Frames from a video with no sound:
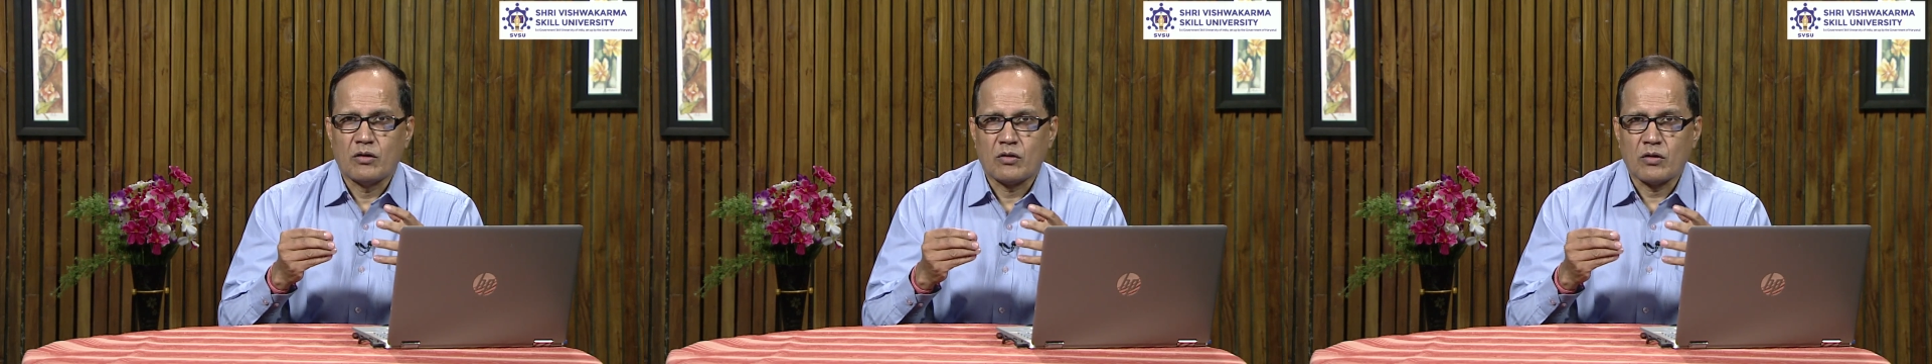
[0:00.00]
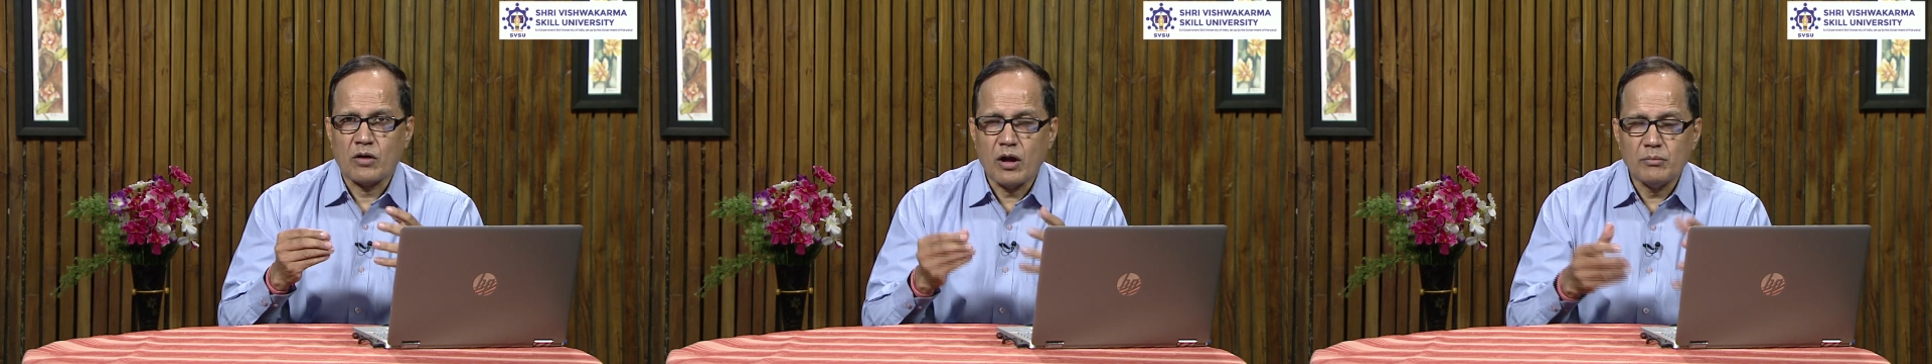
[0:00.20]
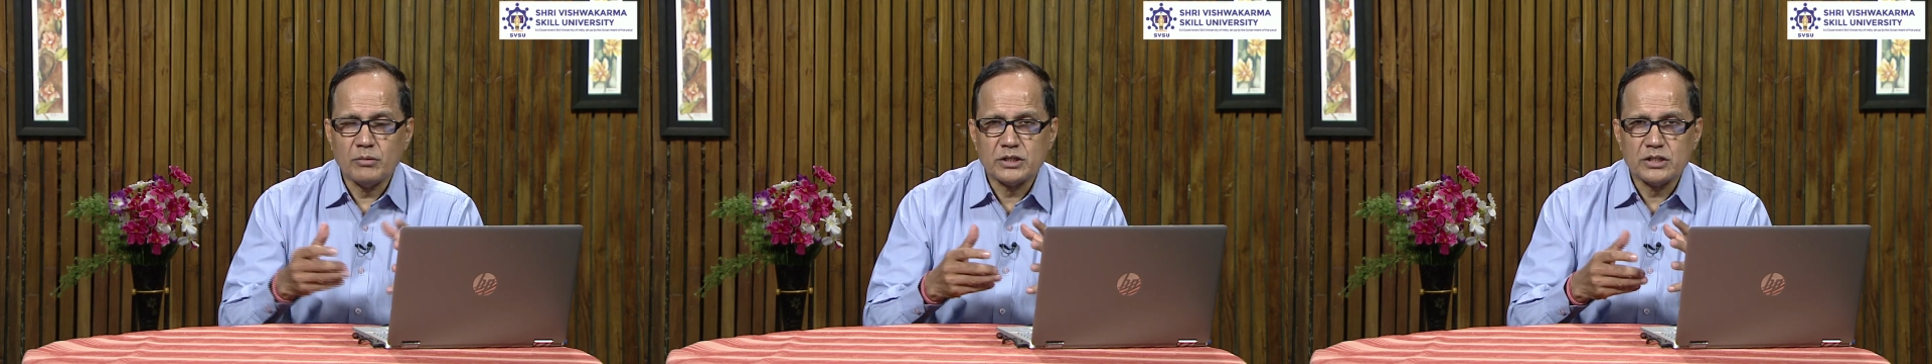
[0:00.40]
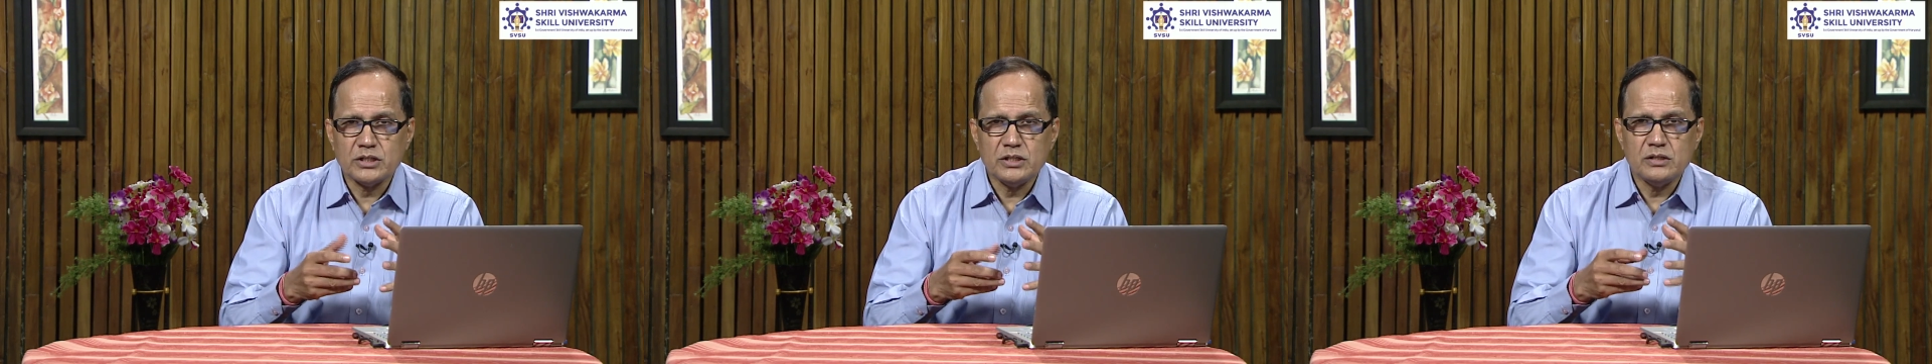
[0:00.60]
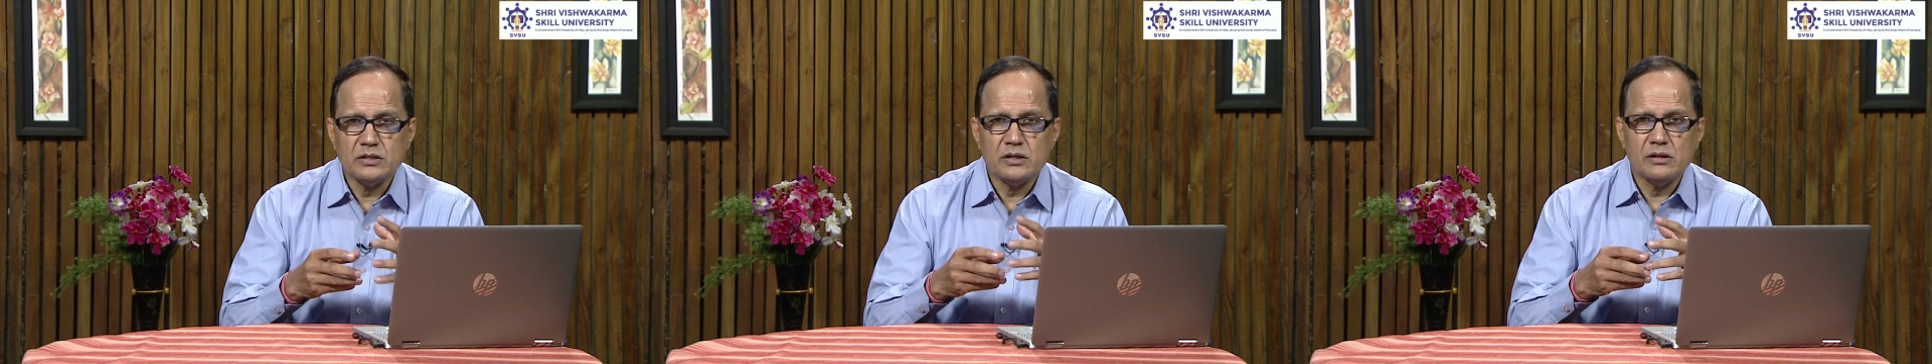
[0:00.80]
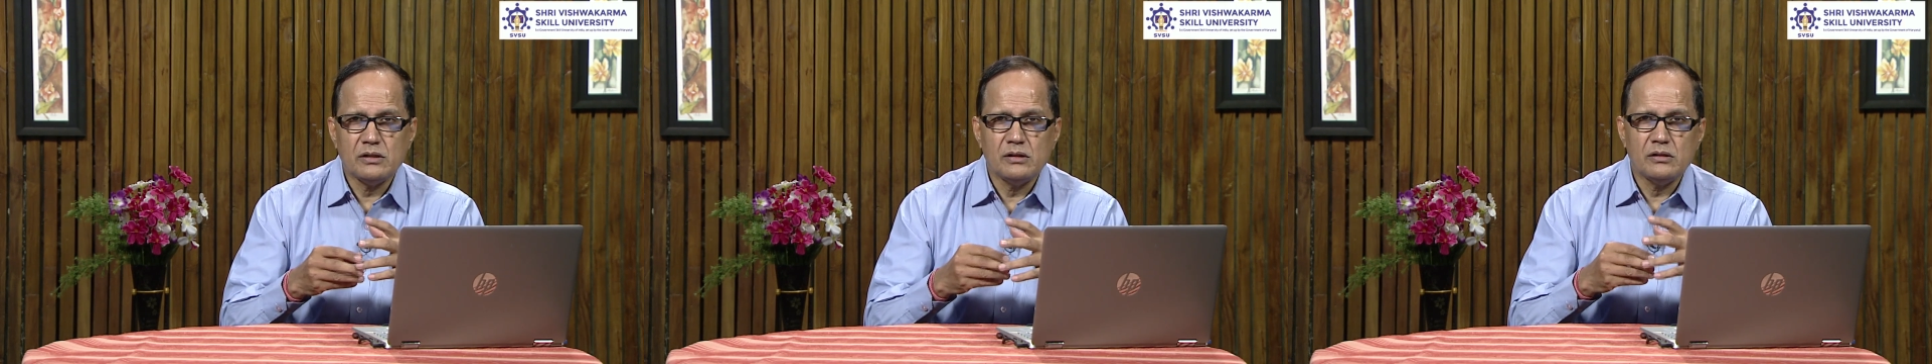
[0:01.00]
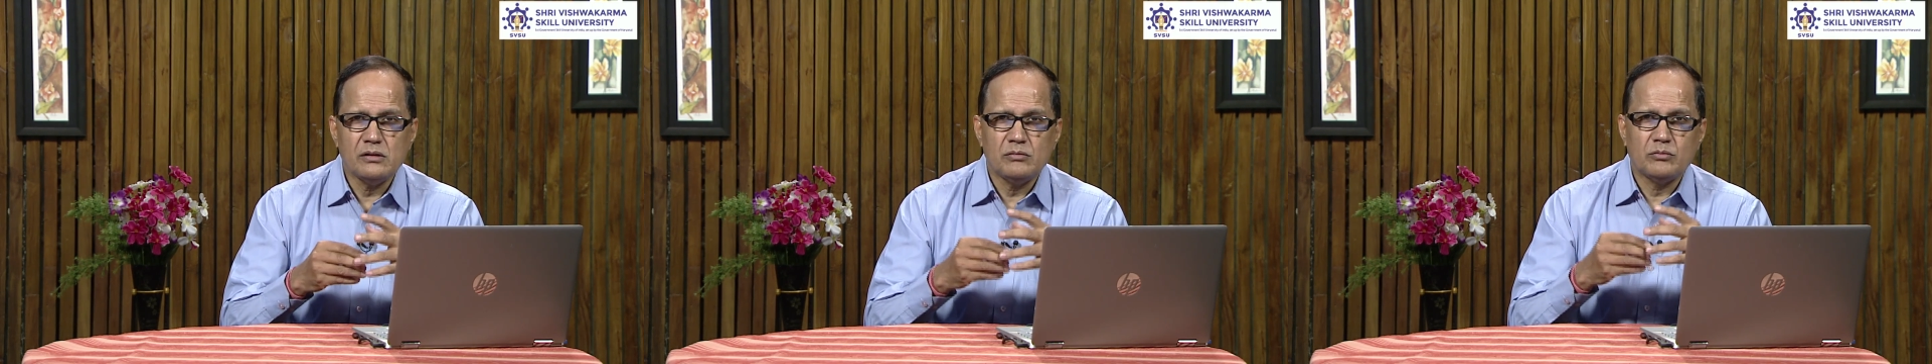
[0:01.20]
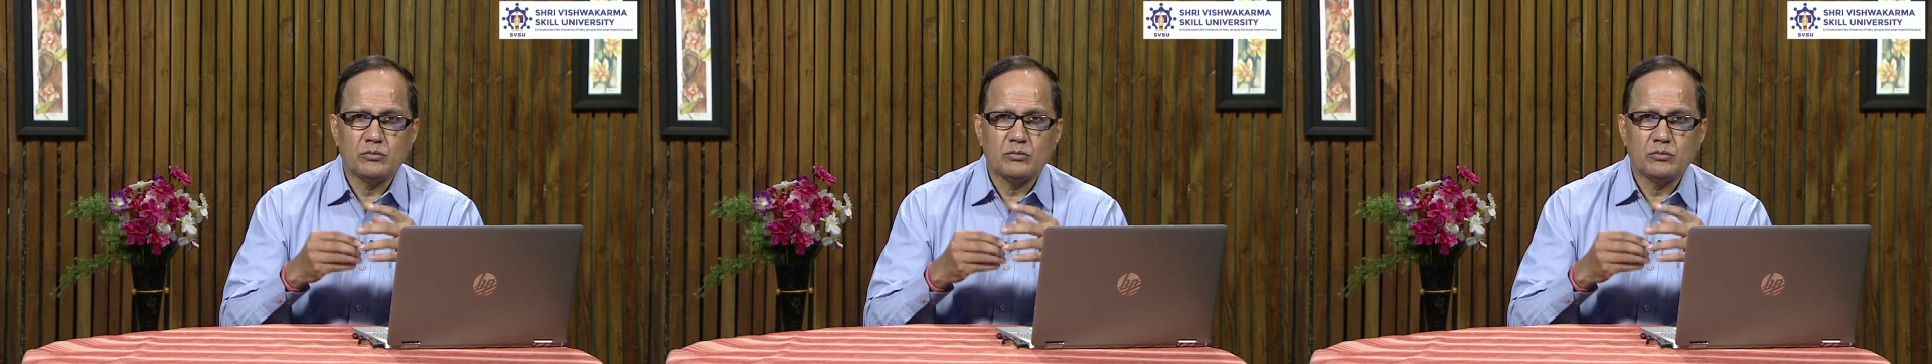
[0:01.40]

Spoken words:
raw material,